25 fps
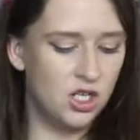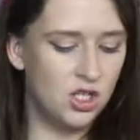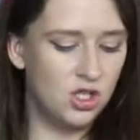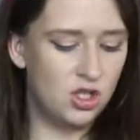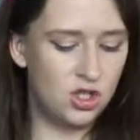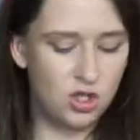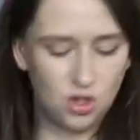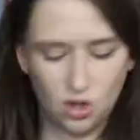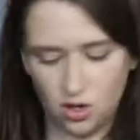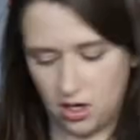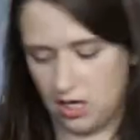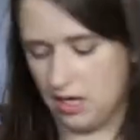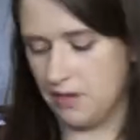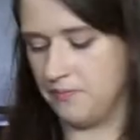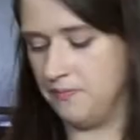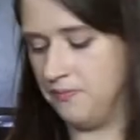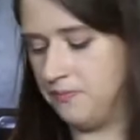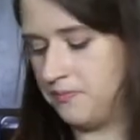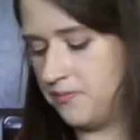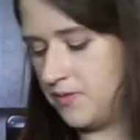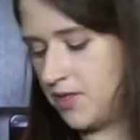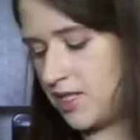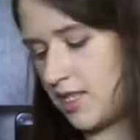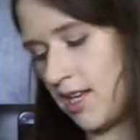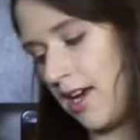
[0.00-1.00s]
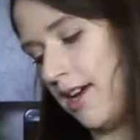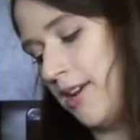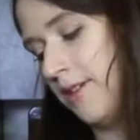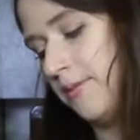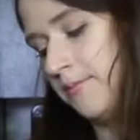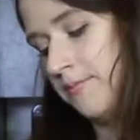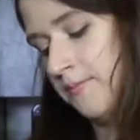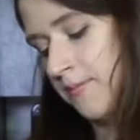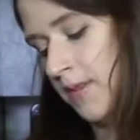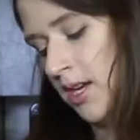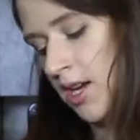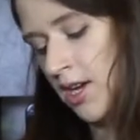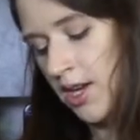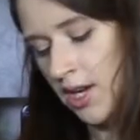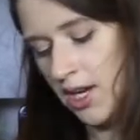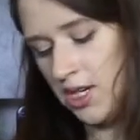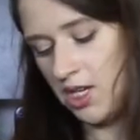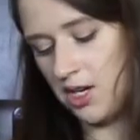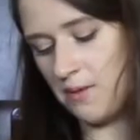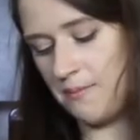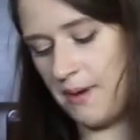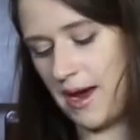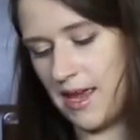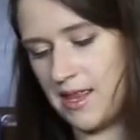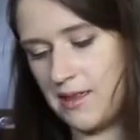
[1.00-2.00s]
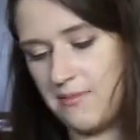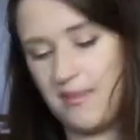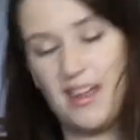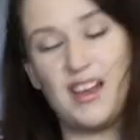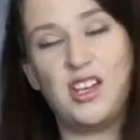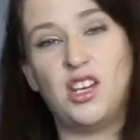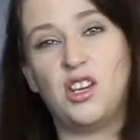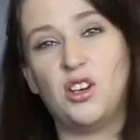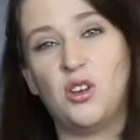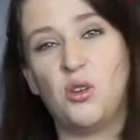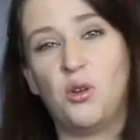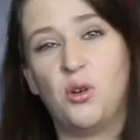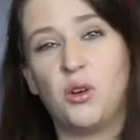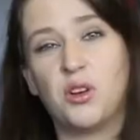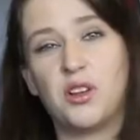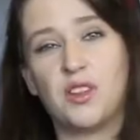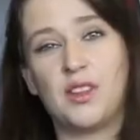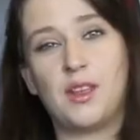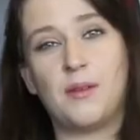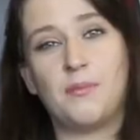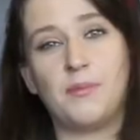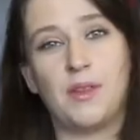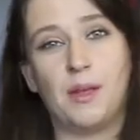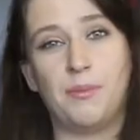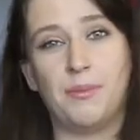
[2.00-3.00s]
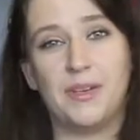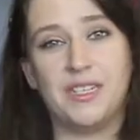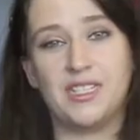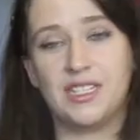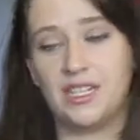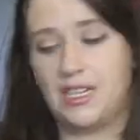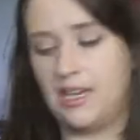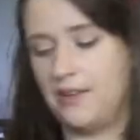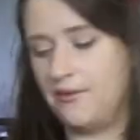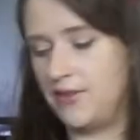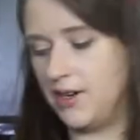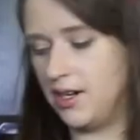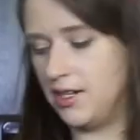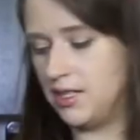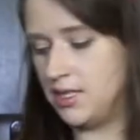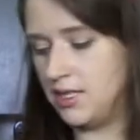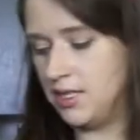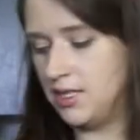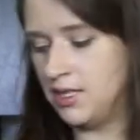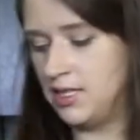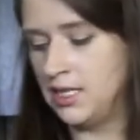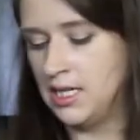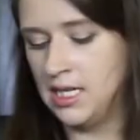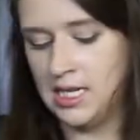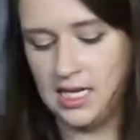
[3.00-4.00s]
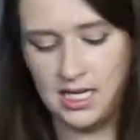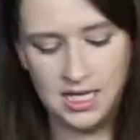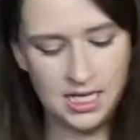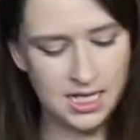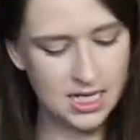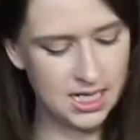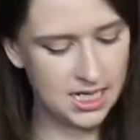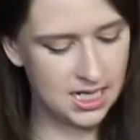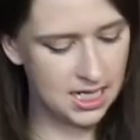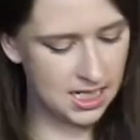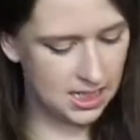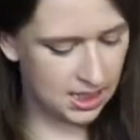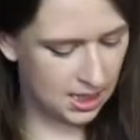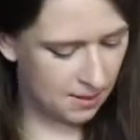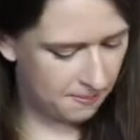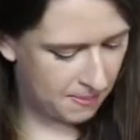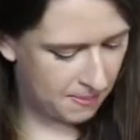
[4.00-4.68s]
store. So you can buy them there, you can order them, they'll be delivered. Easy